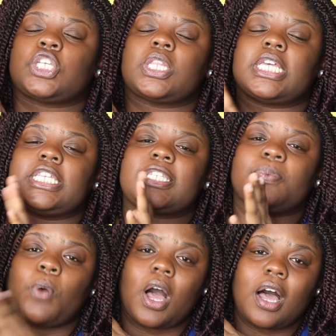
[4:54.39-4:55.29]
So the
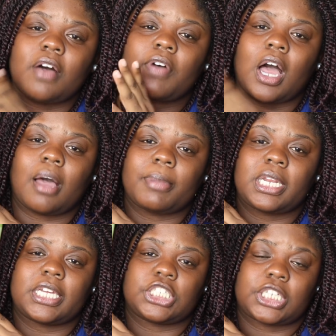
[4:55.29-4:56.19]
Suave
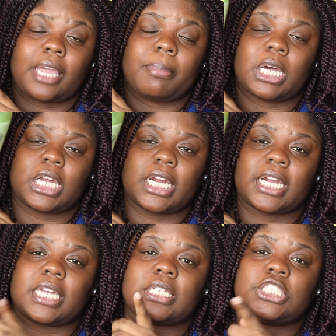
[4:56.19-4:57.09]
Almond and Shea
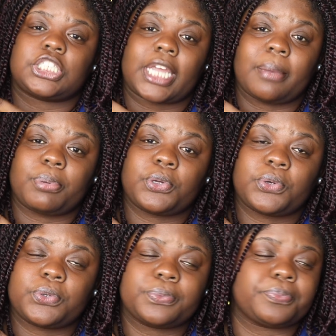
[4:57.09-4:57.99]
Butter
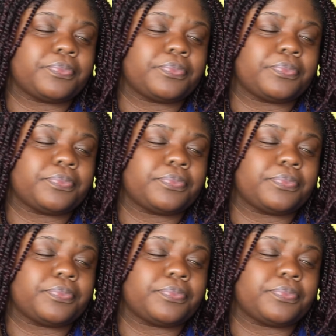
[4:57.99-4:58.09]
shampoo